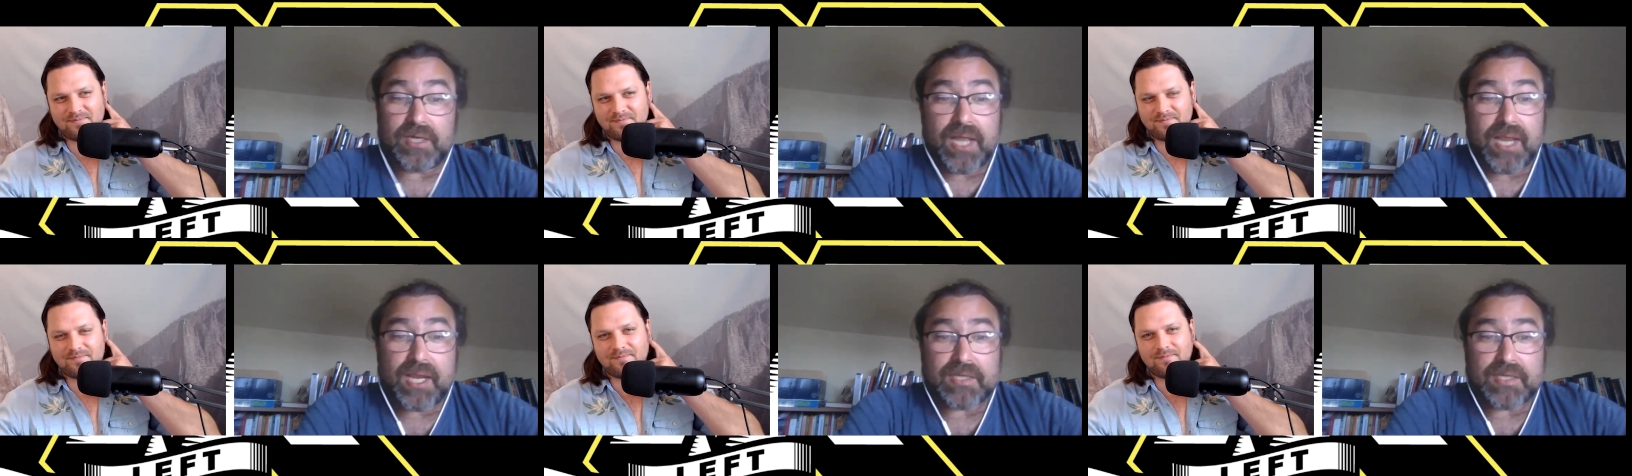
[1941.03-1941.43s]

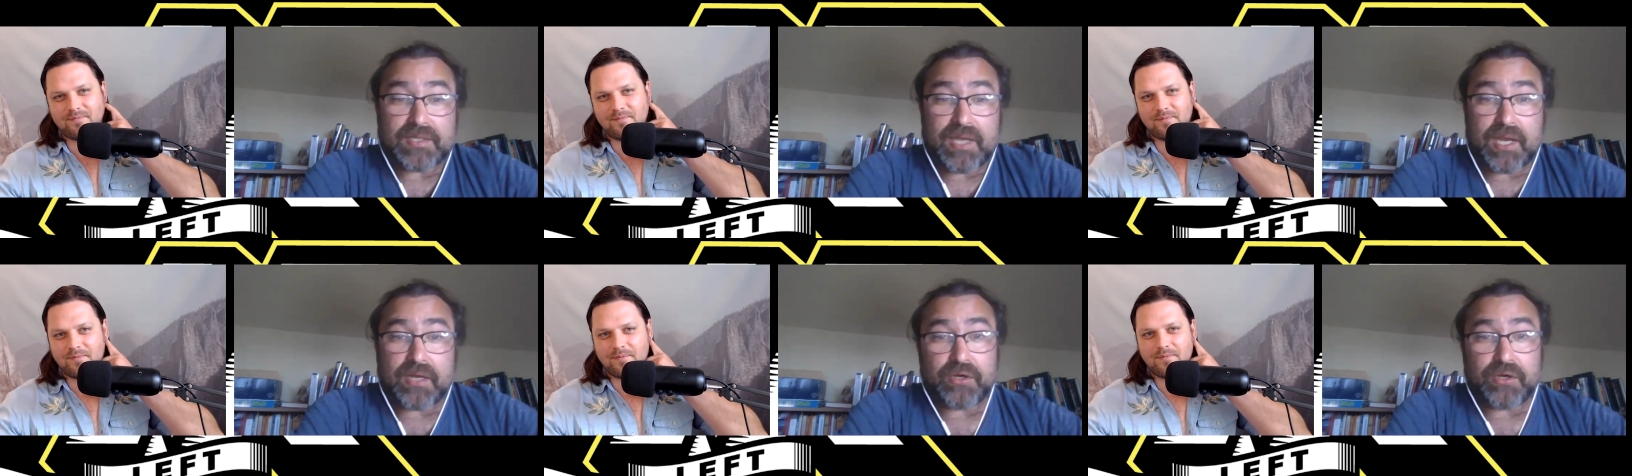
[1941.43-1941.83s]
Speaker 1: And like
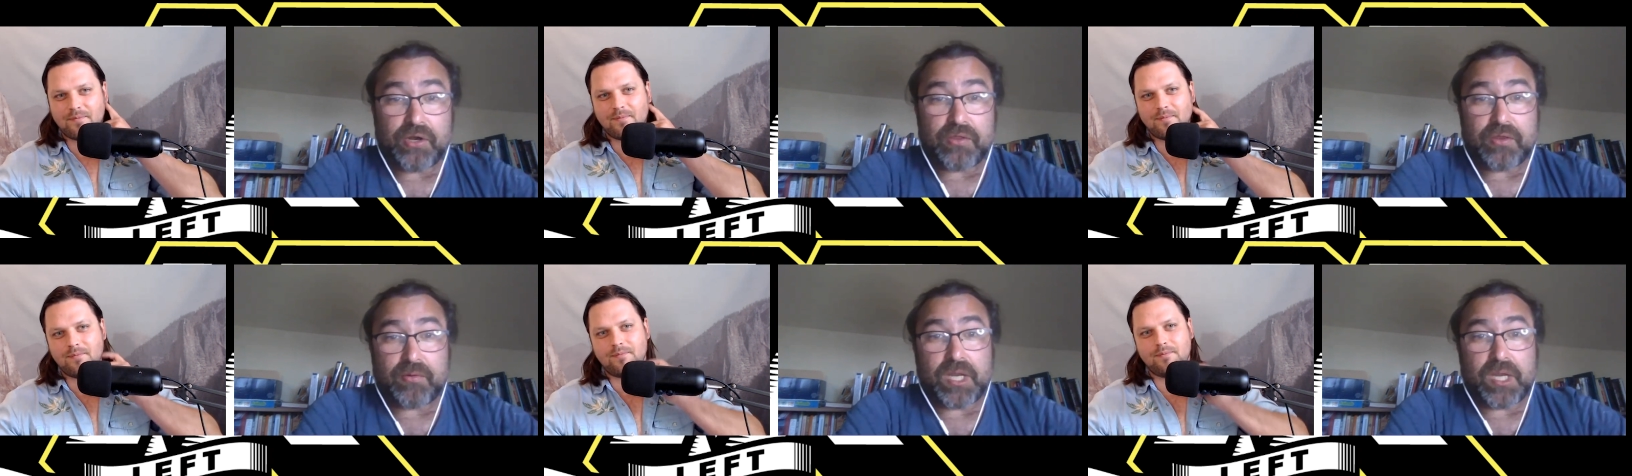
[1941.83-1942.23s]
I
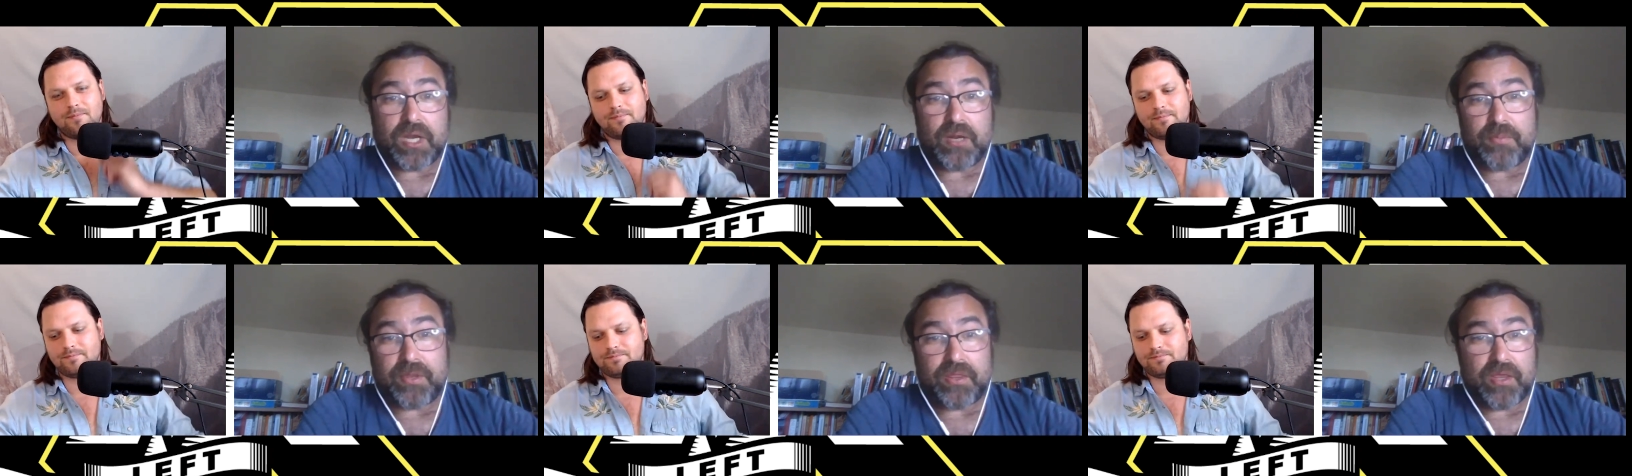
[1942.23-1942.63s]
said, you know, there
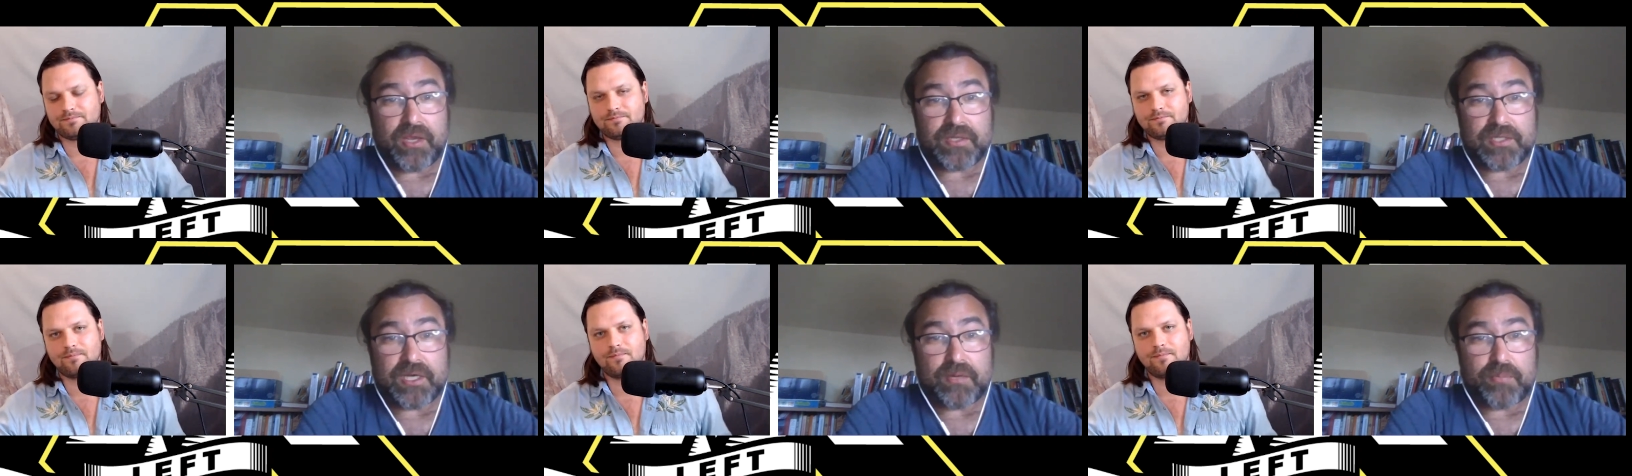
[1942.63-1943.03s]
are going to be
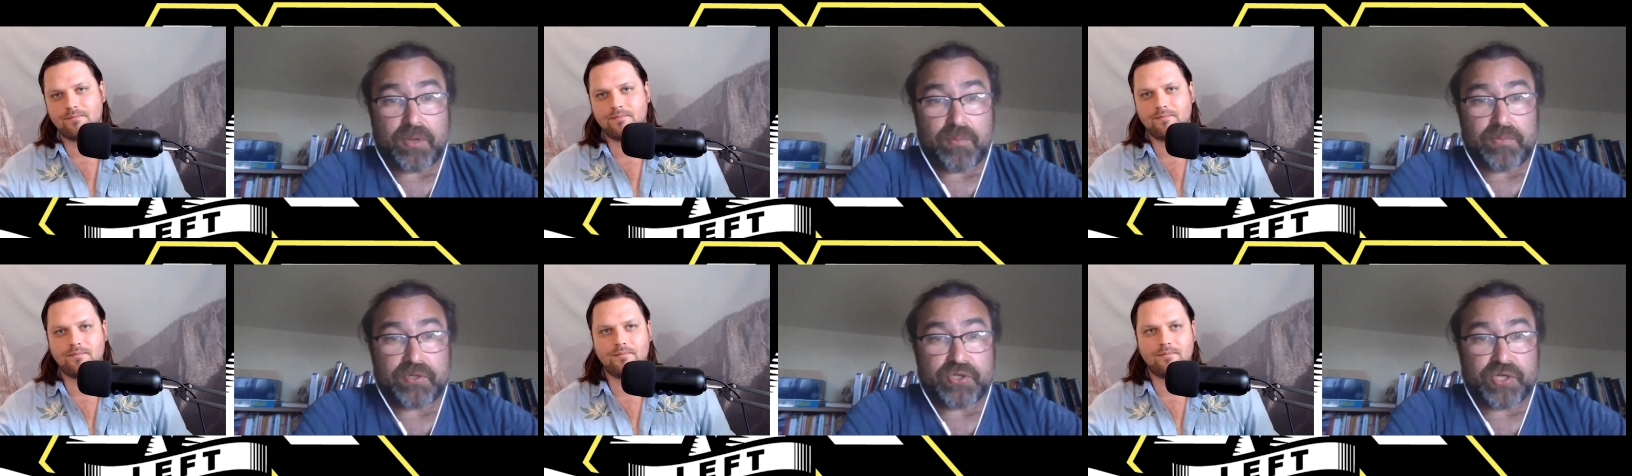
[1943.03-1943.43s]
things
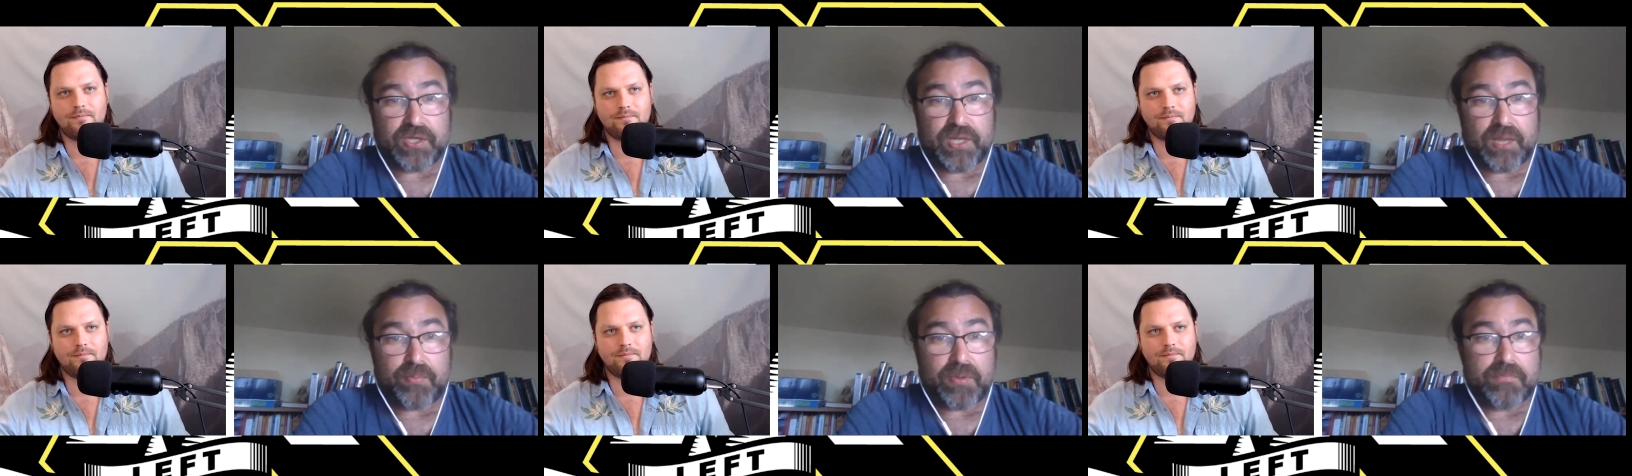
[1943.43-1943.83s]
that are
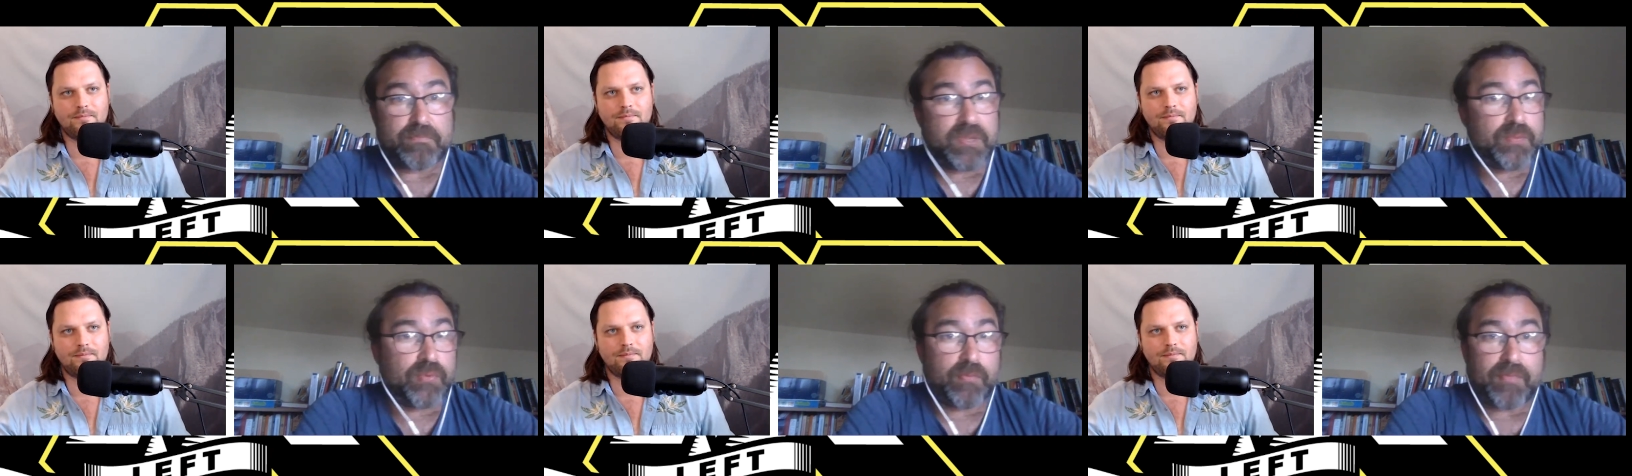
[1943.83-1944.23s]
published in that
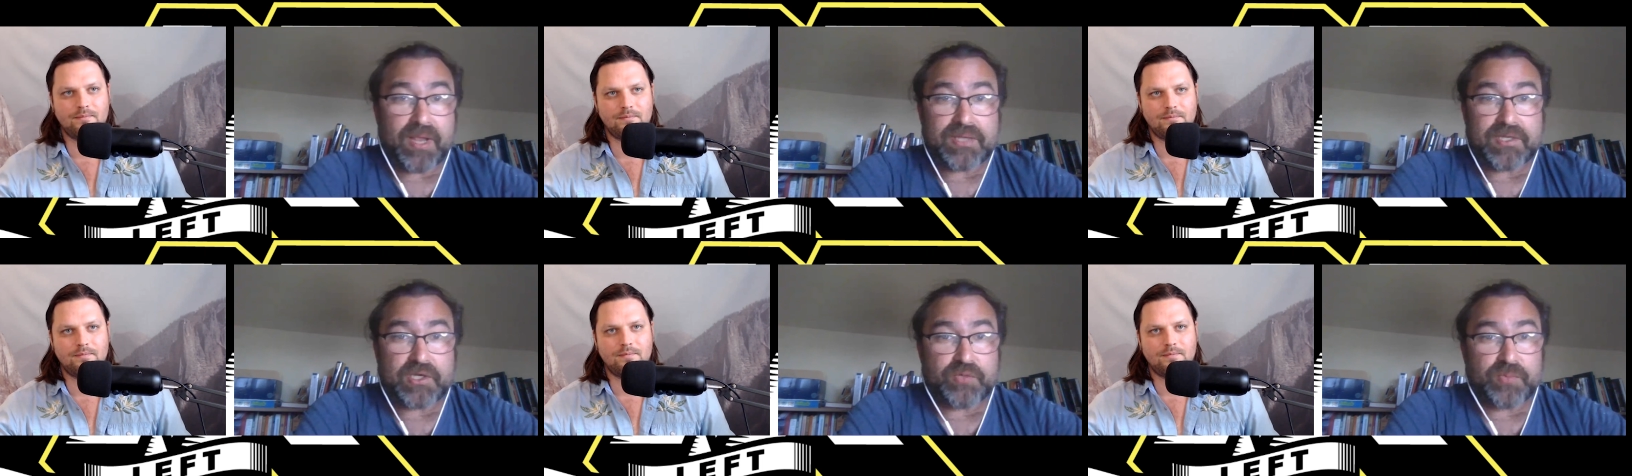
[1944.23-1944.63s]

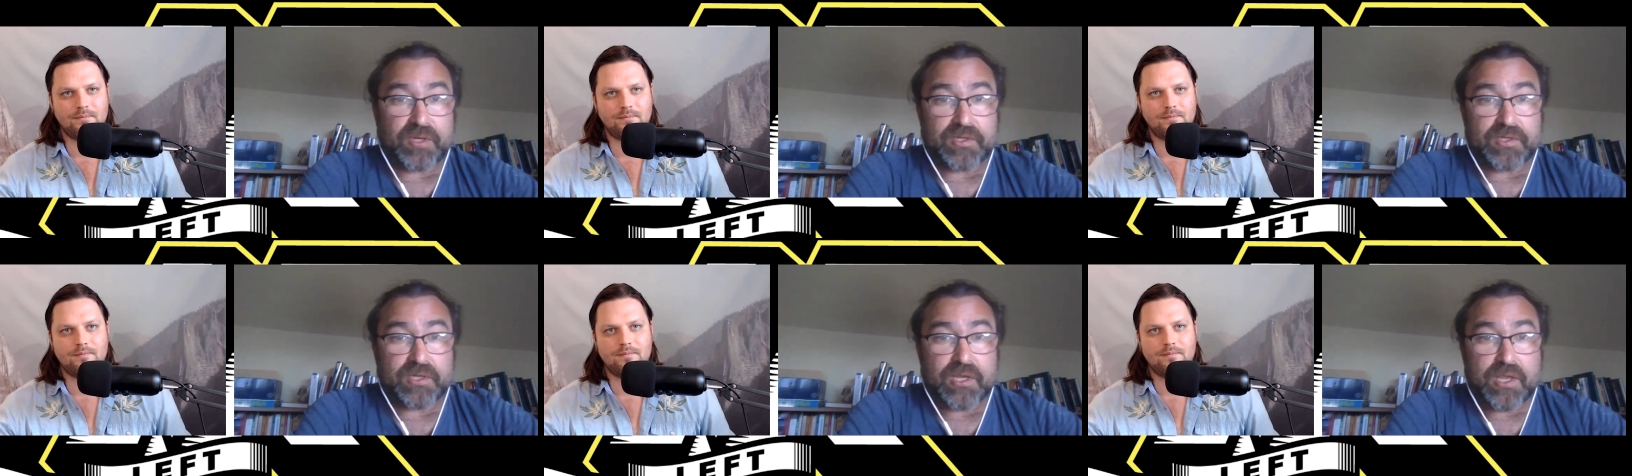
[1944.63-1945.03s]
people
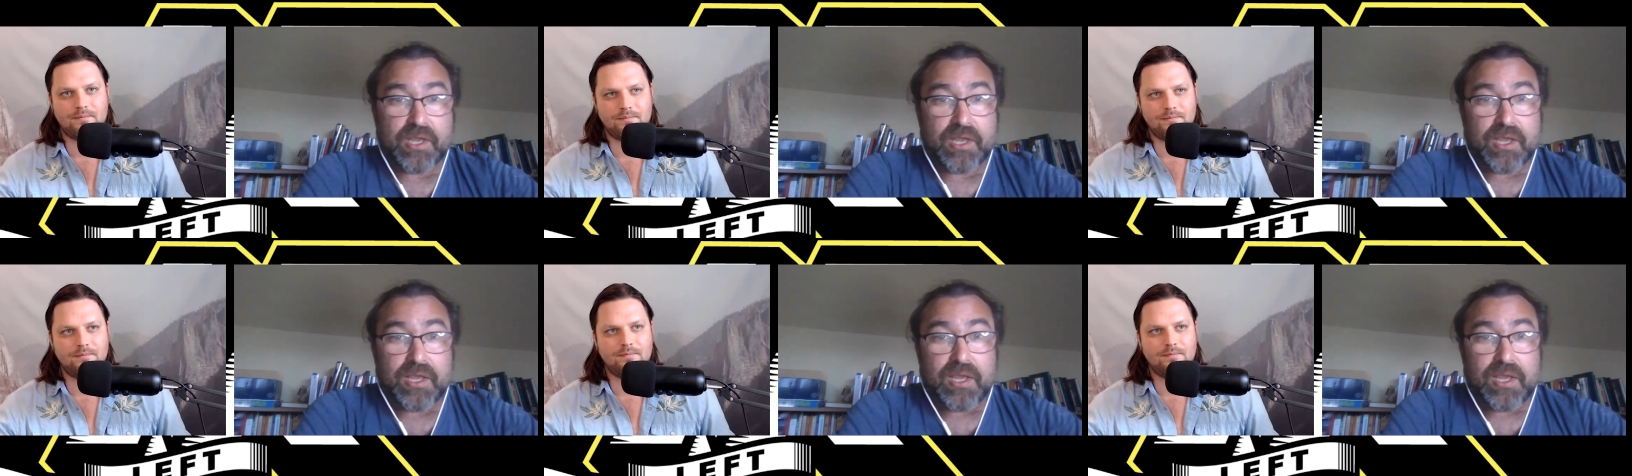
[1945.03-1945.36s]
message me, and,